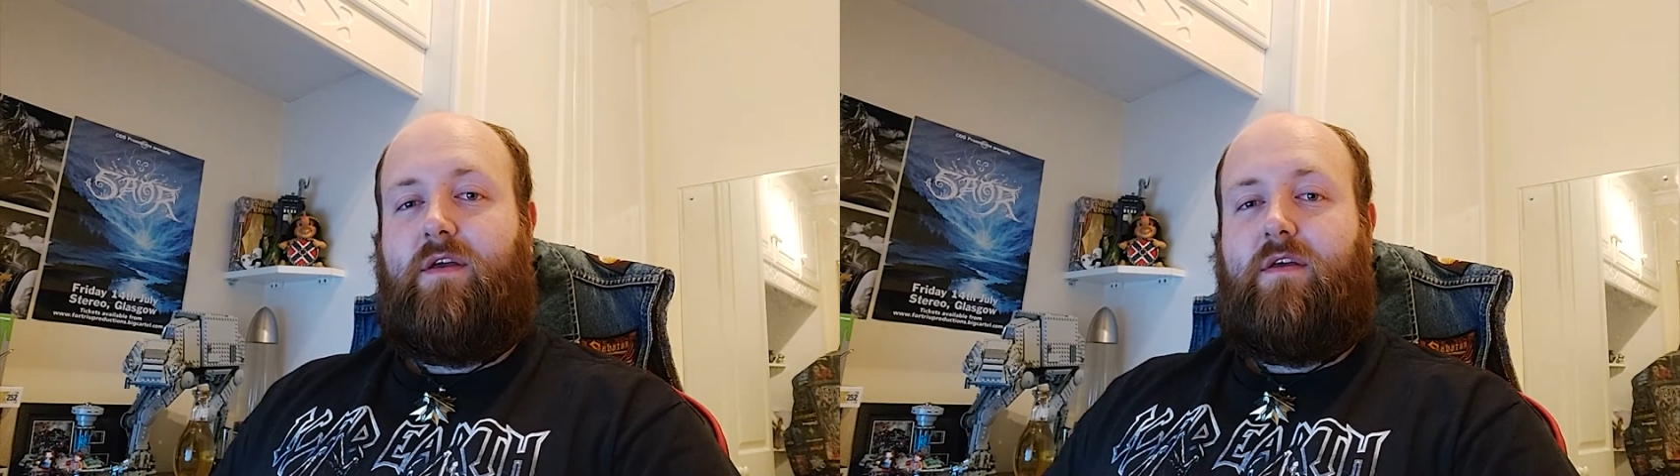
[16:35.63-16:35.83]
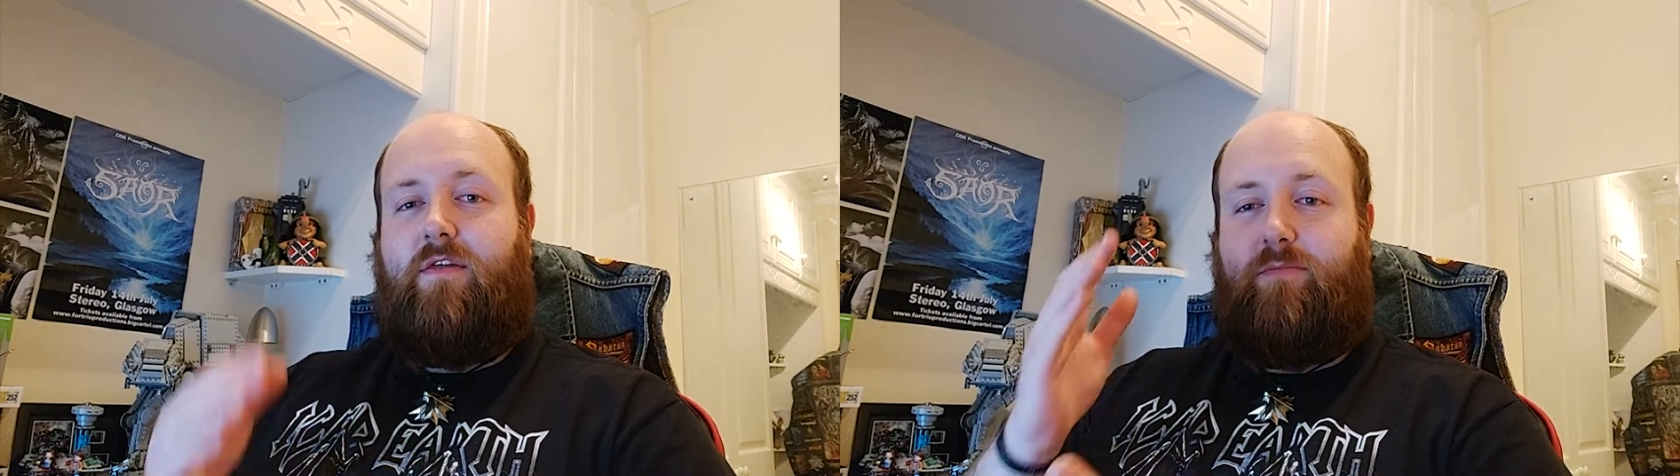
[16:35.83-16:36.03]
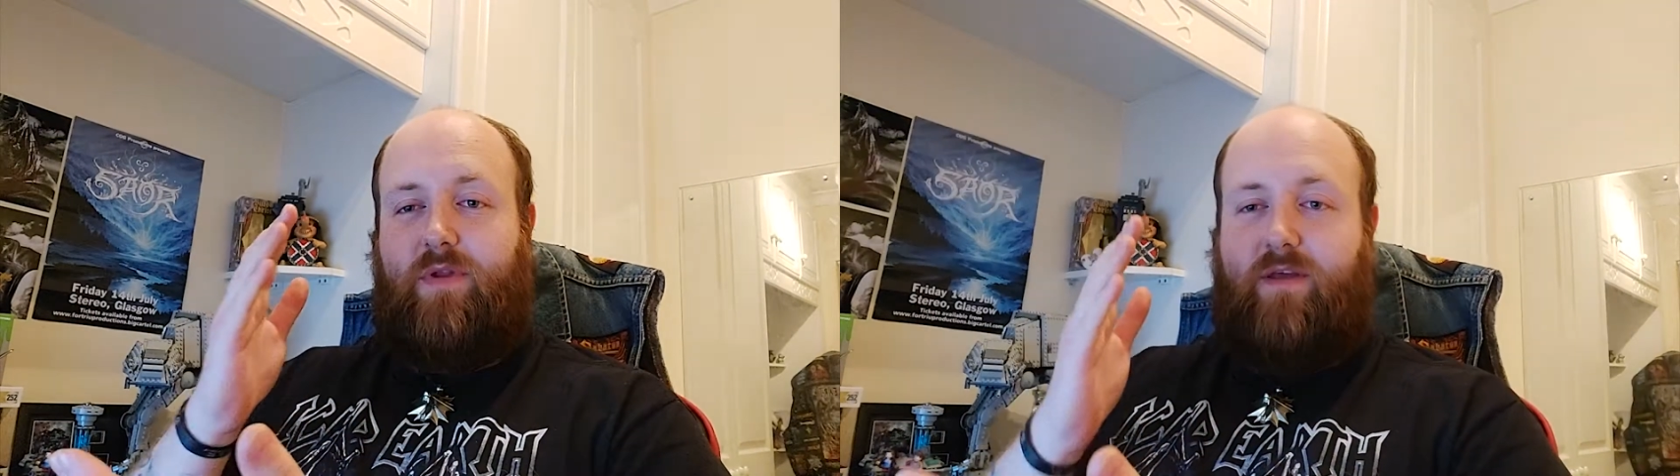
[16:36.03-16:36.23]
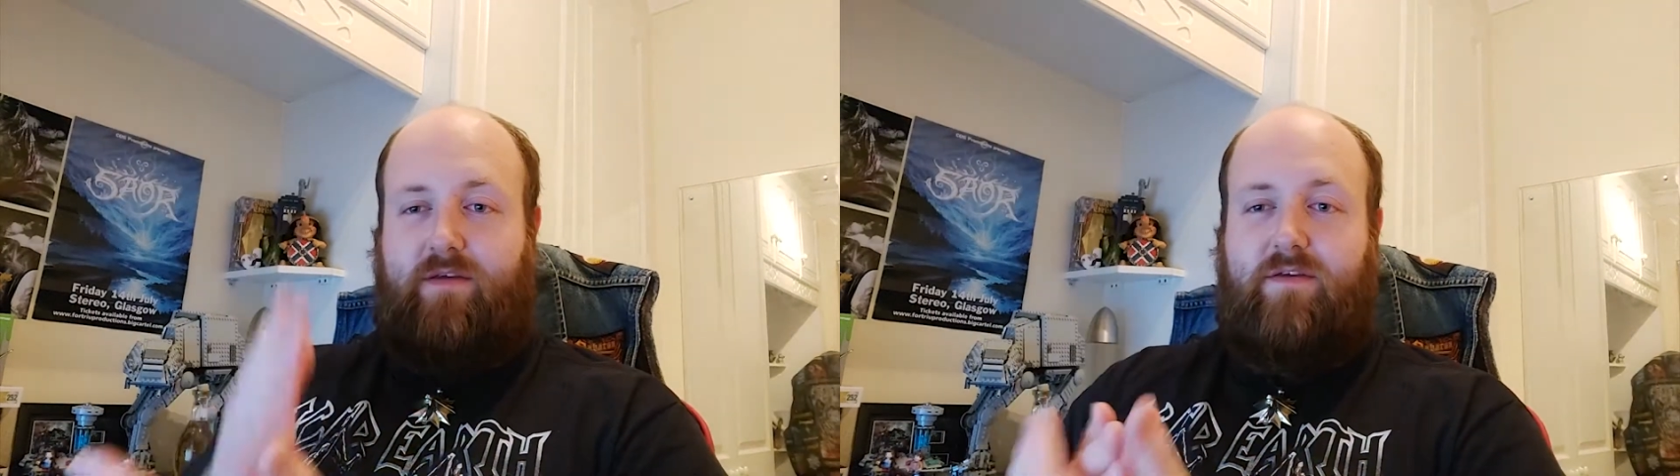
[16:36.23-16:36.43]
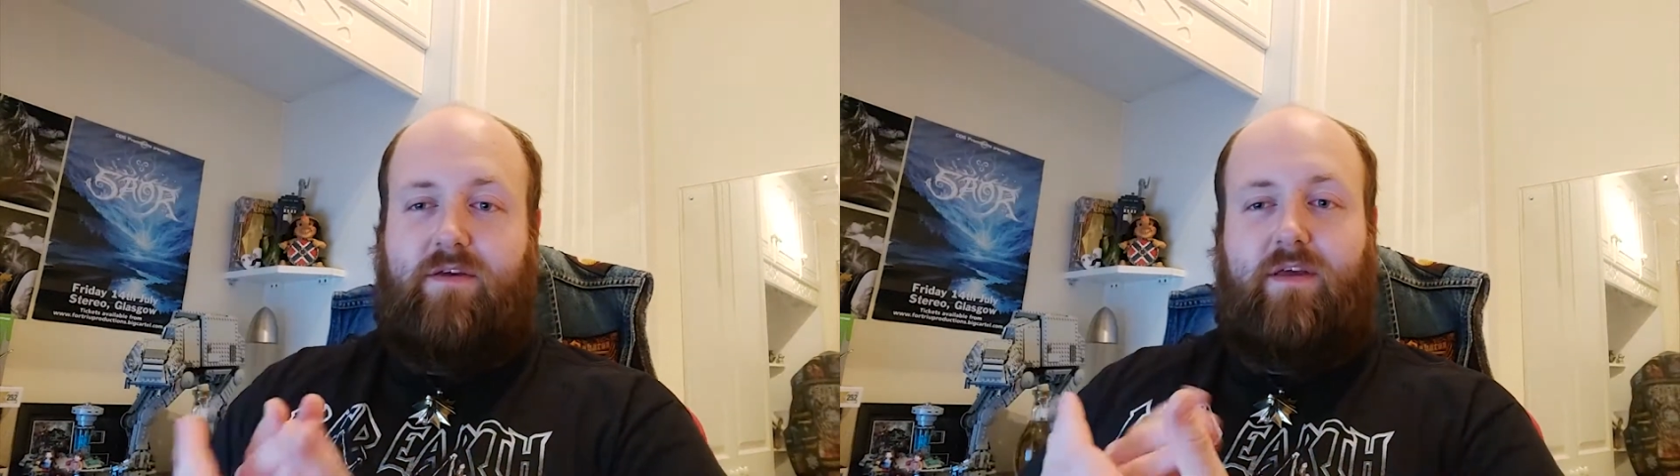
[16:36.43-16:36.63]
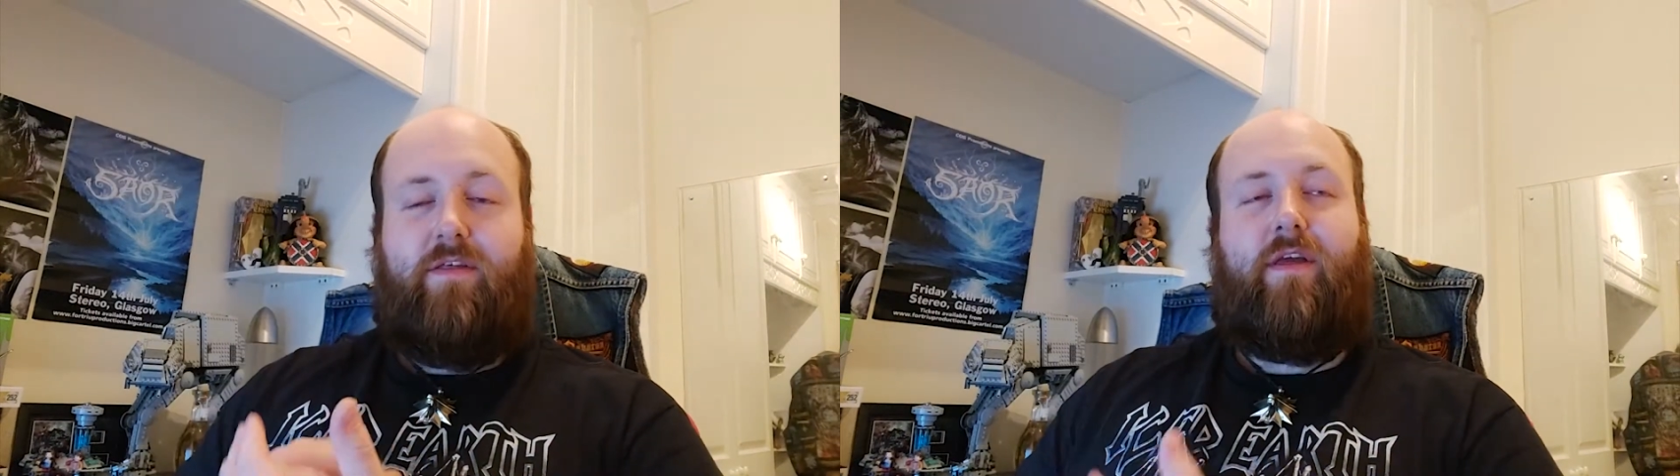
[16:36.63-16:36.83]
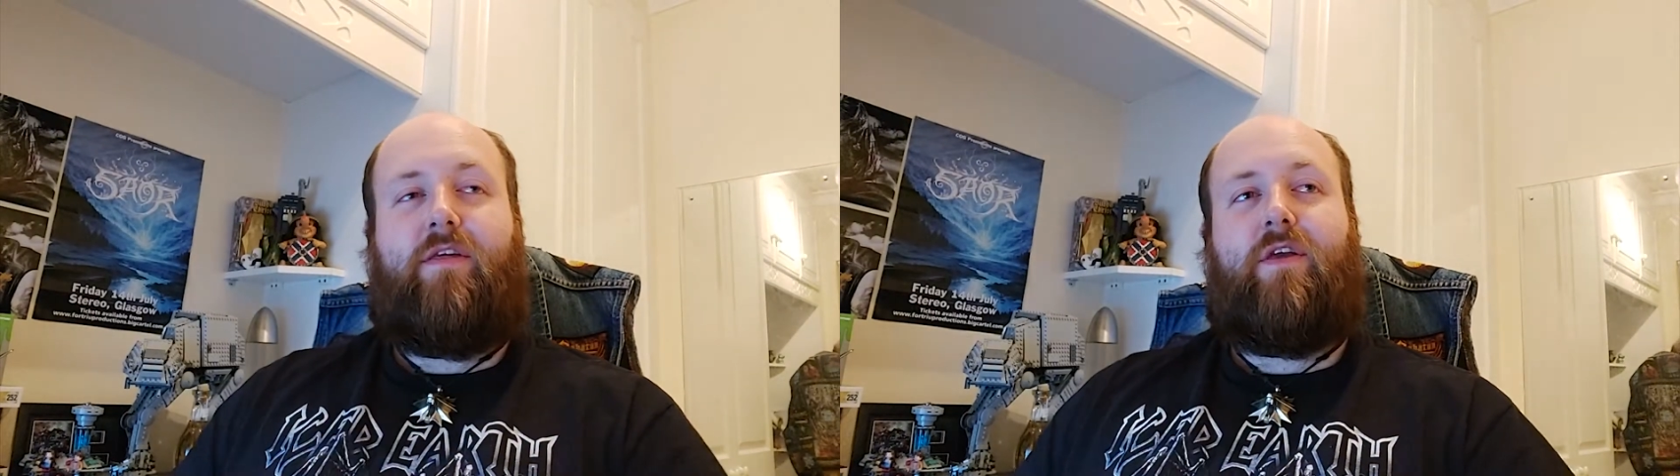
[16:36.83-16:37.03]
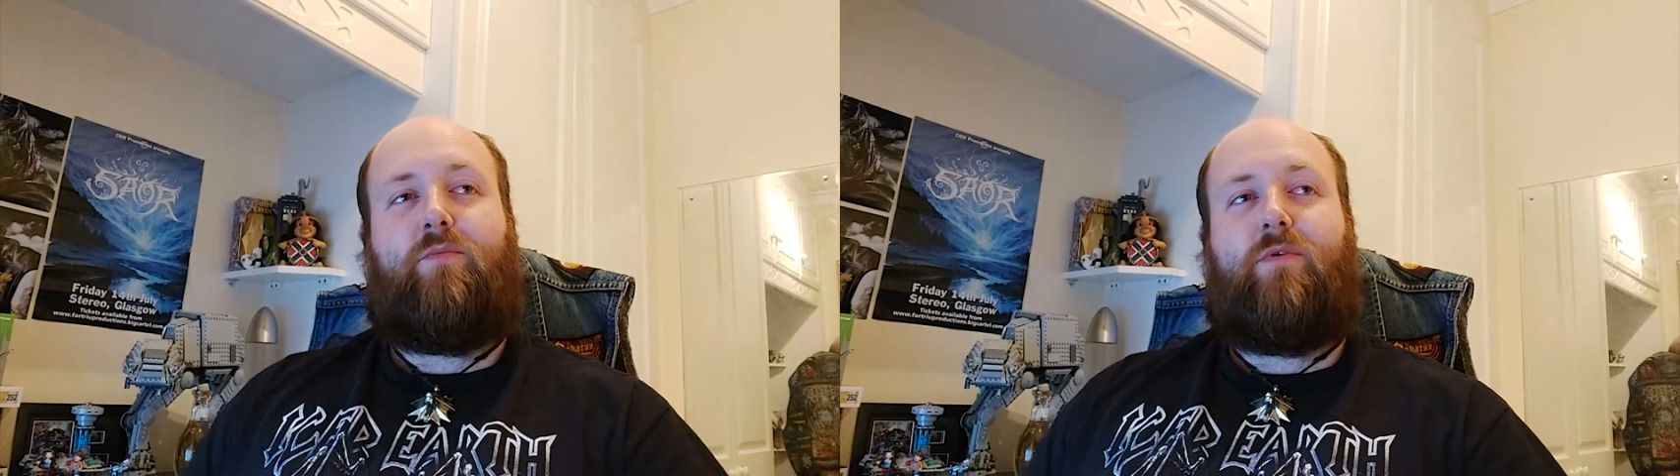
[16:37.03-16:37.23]
Split is a
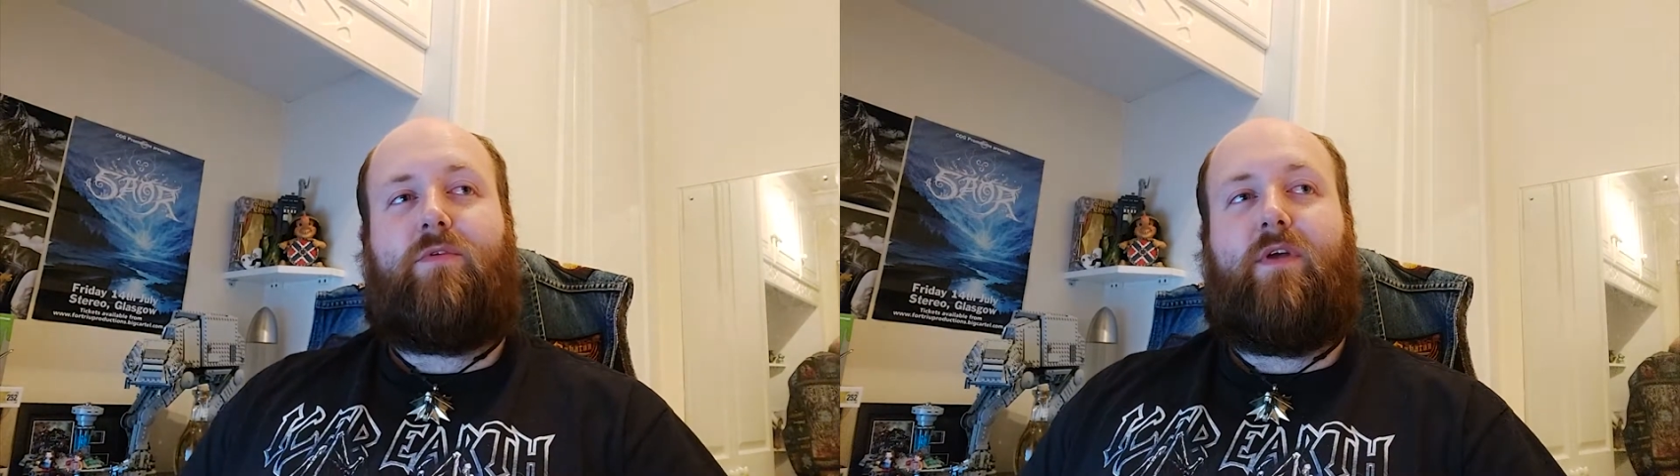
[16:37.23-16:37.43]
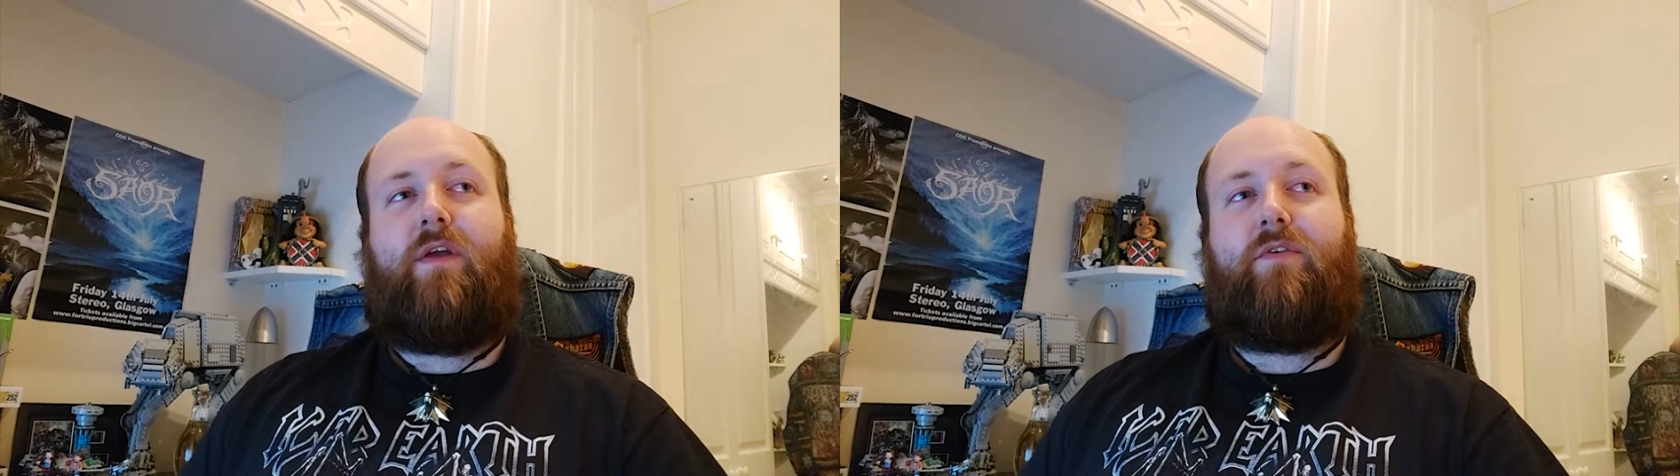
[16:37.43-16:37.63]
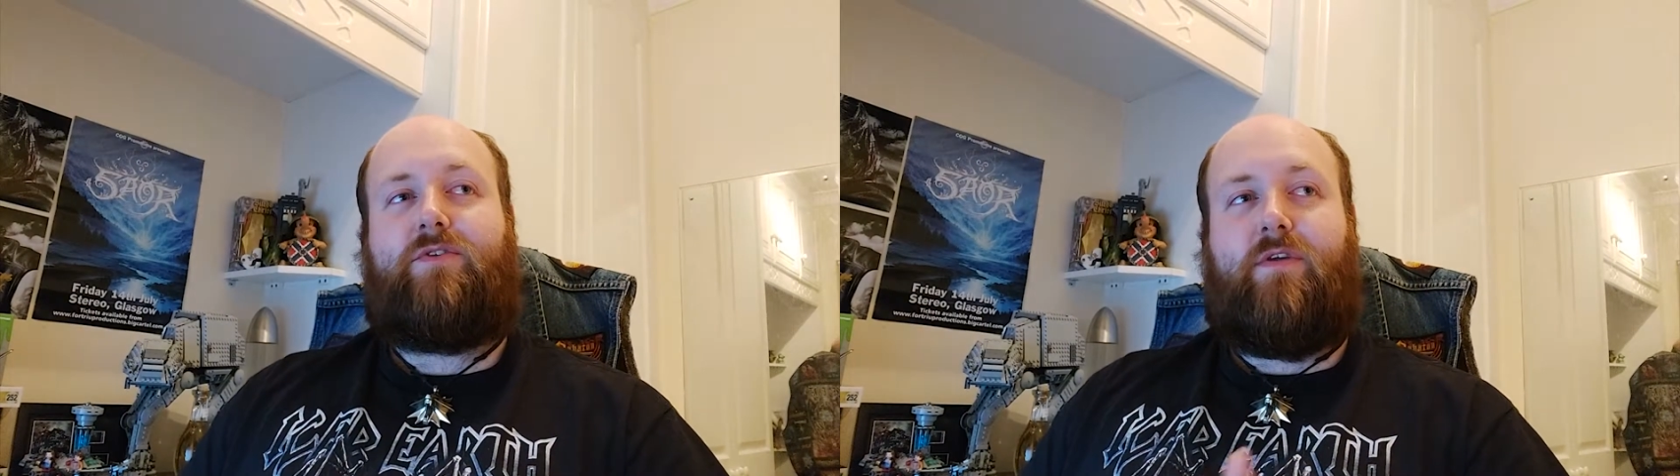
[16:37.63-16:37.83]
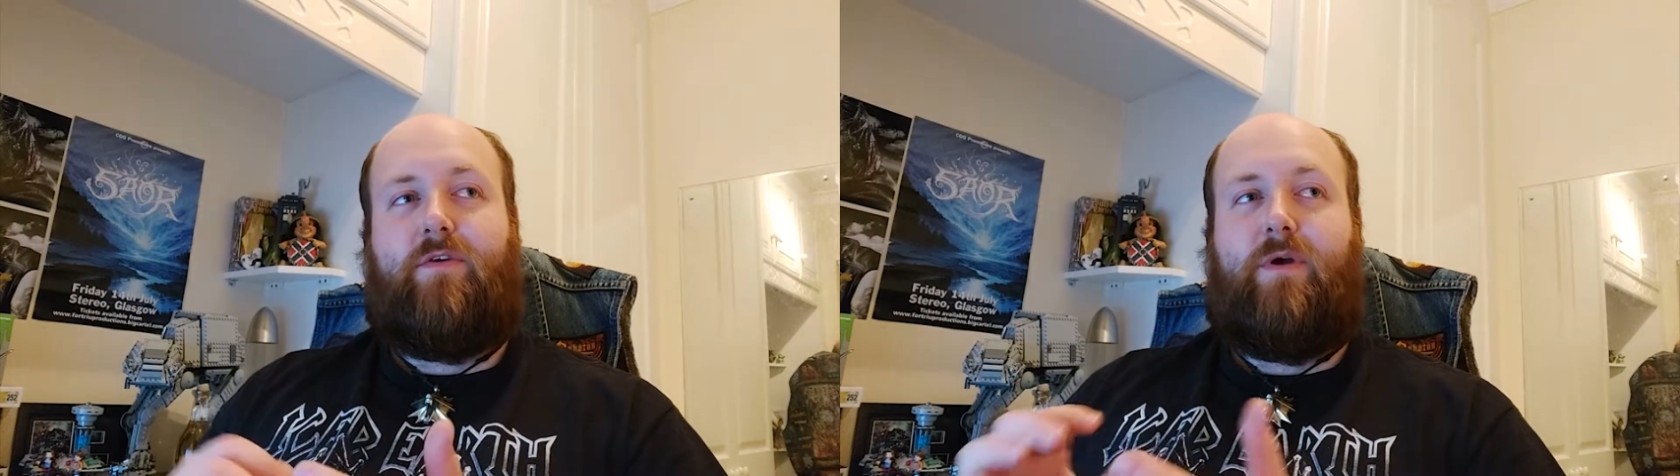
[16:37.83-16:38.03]
separate thing that just